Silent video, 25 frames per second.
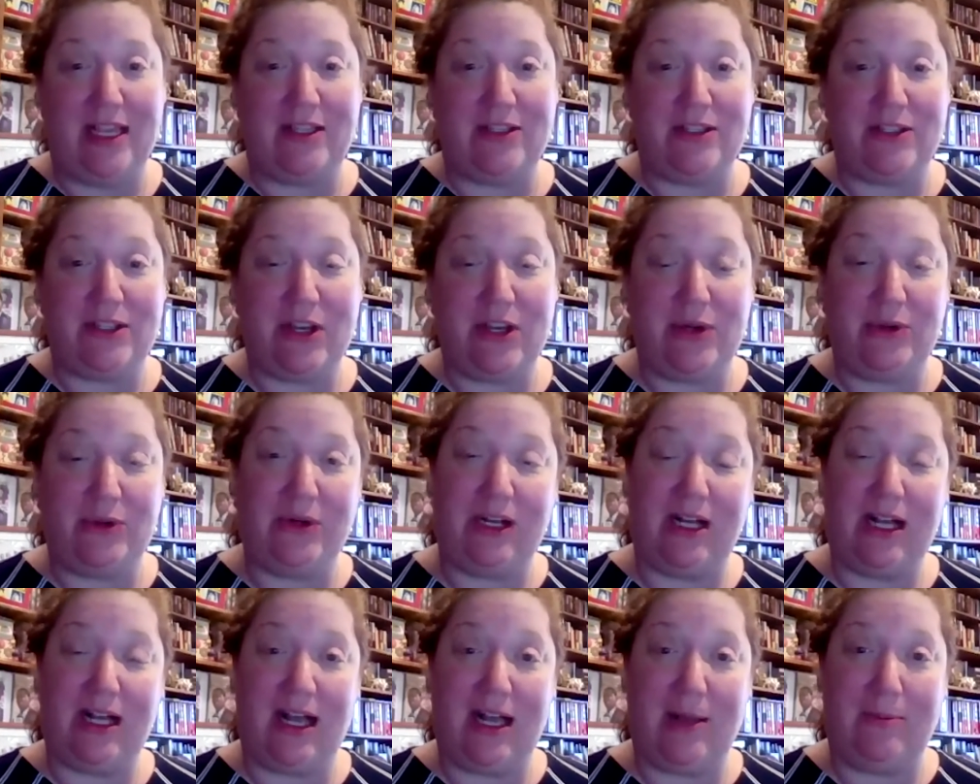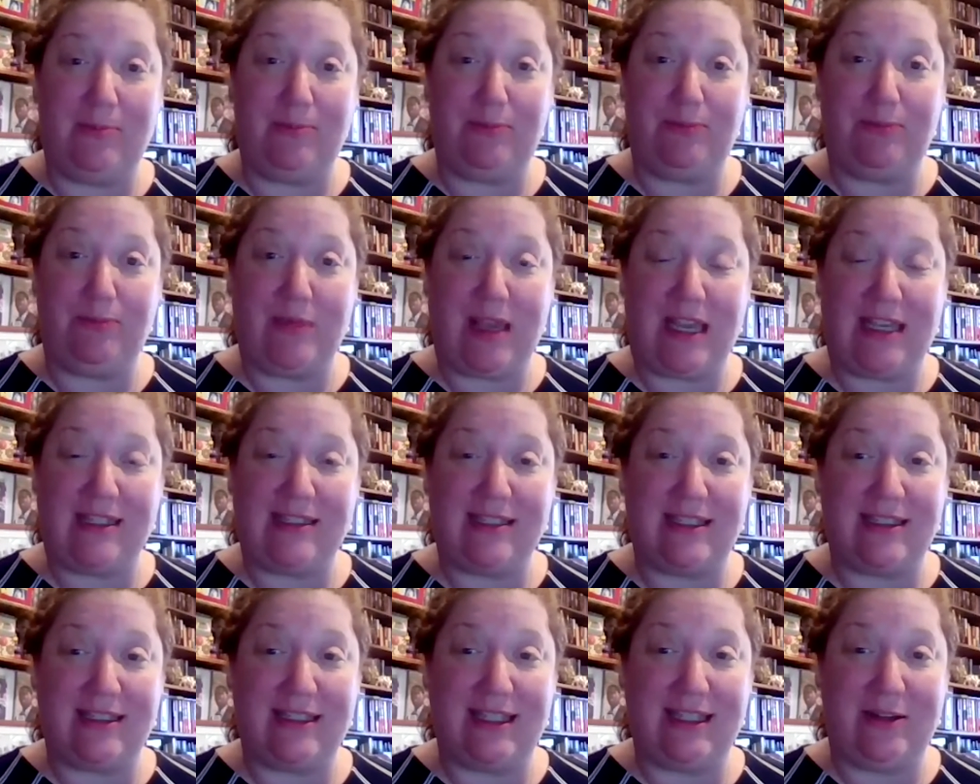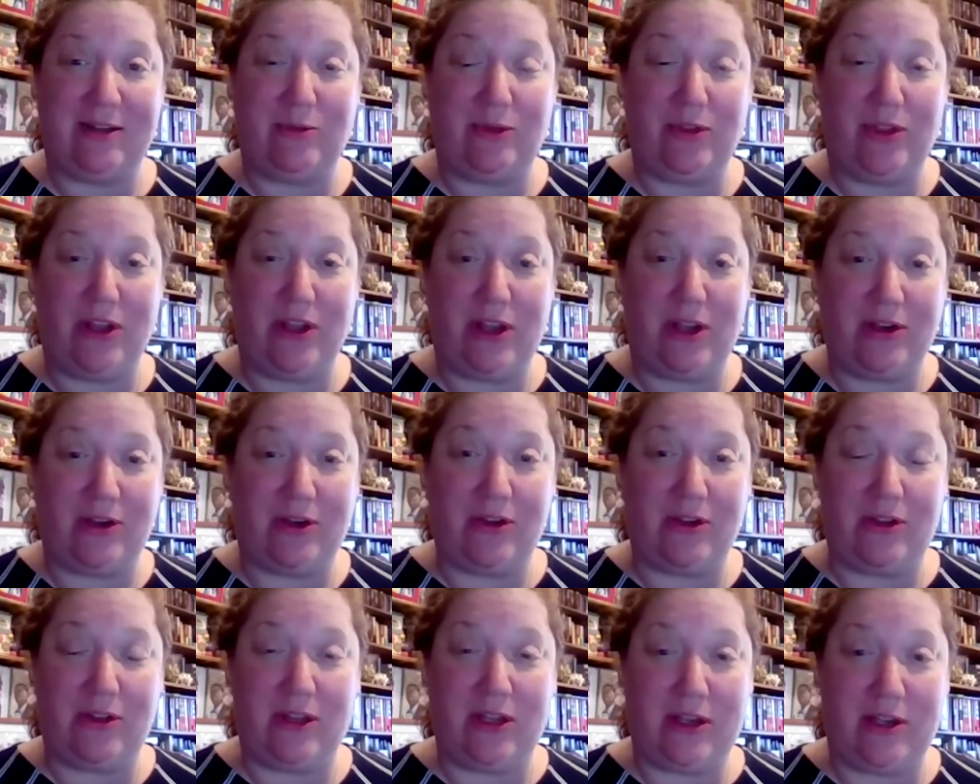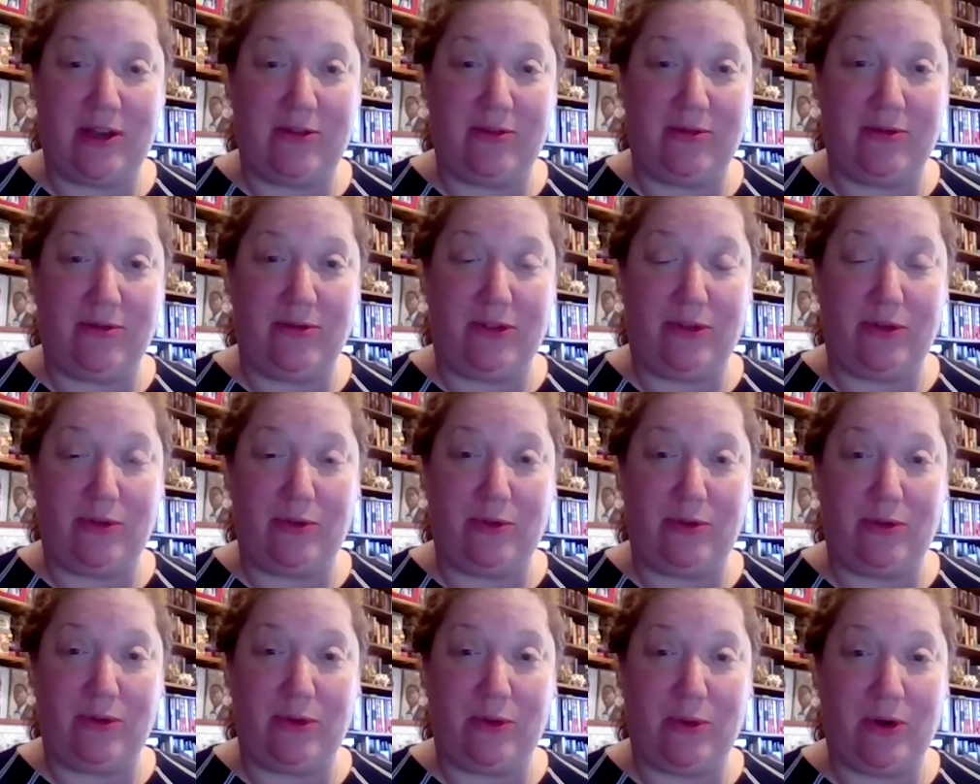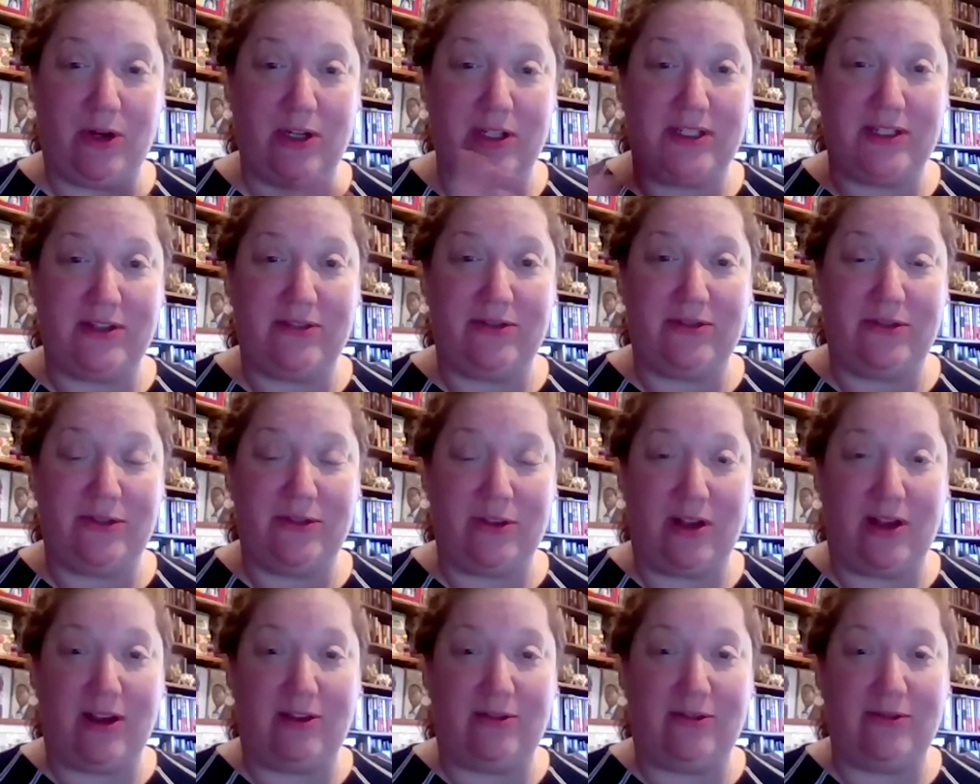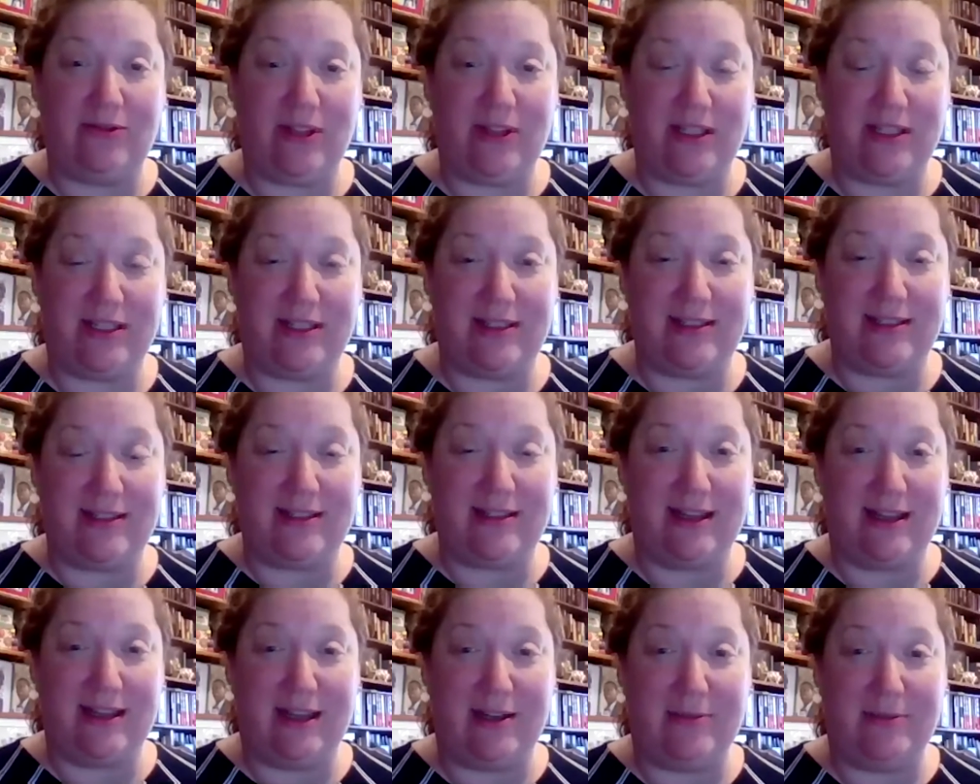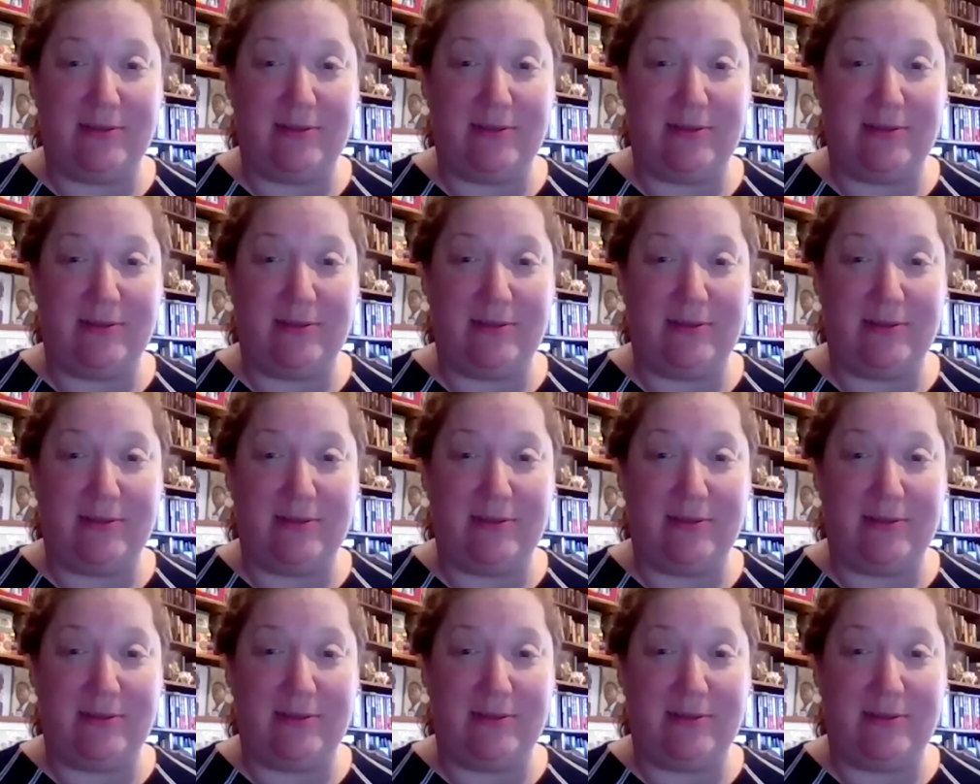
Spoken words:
So basically through the course of this